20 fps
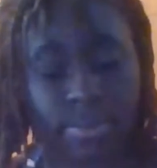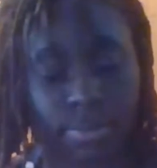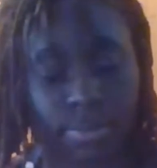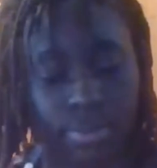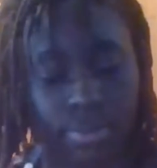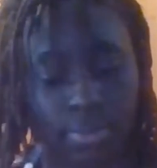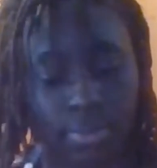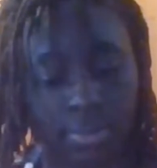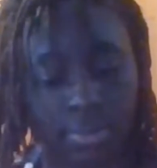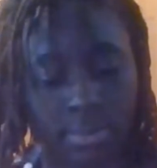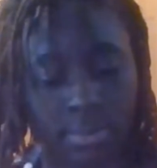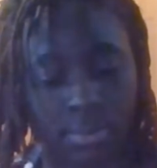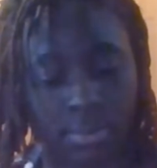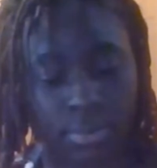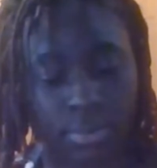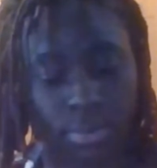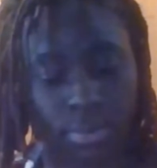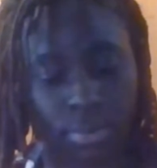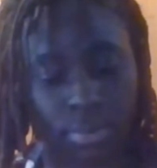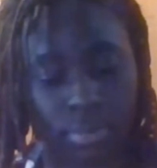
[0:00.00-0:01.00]

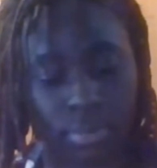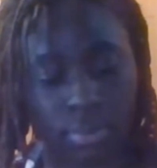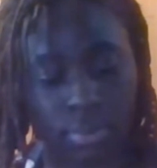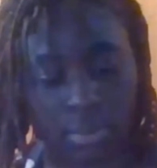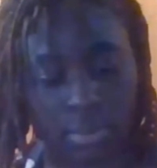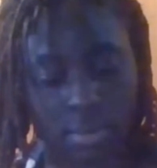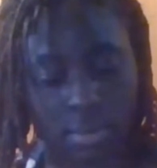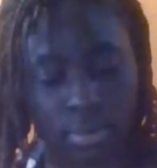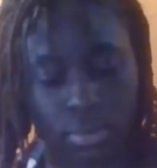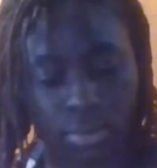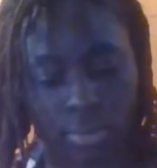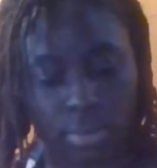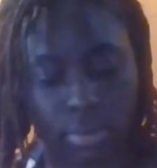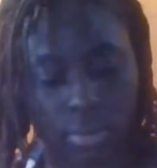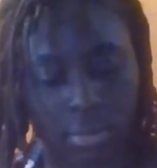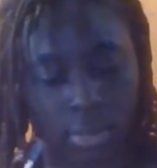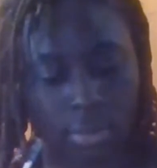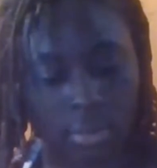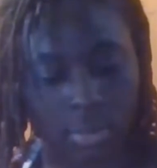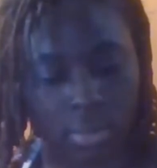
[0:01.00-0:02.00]

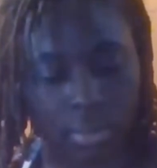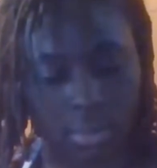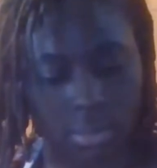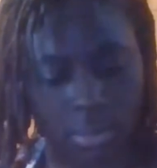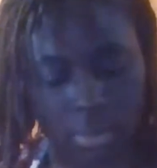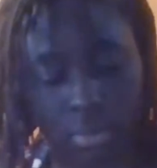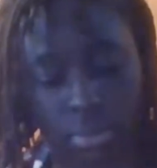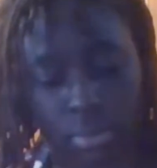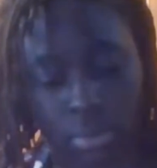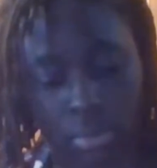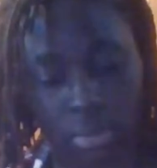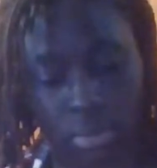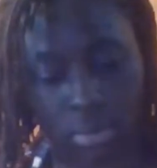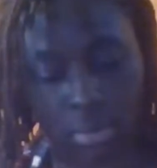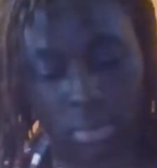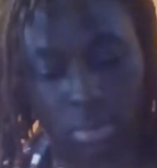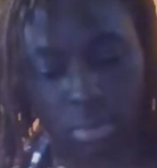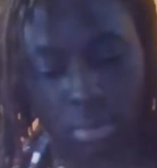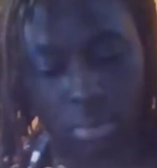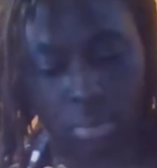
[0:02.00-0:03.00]

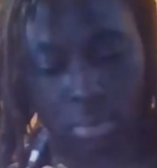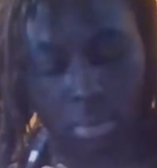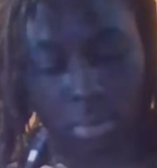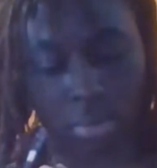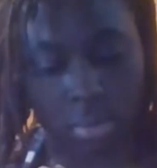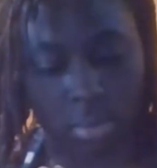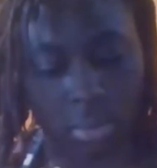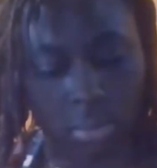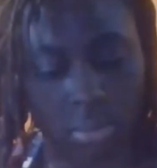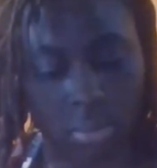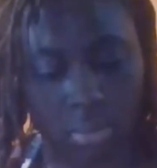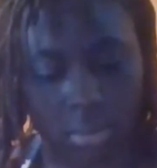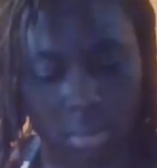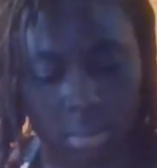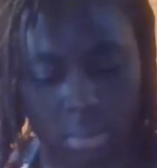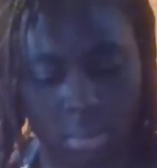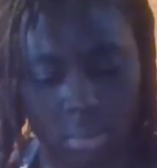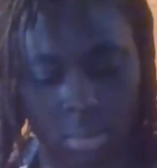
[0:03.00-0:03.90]
(silence)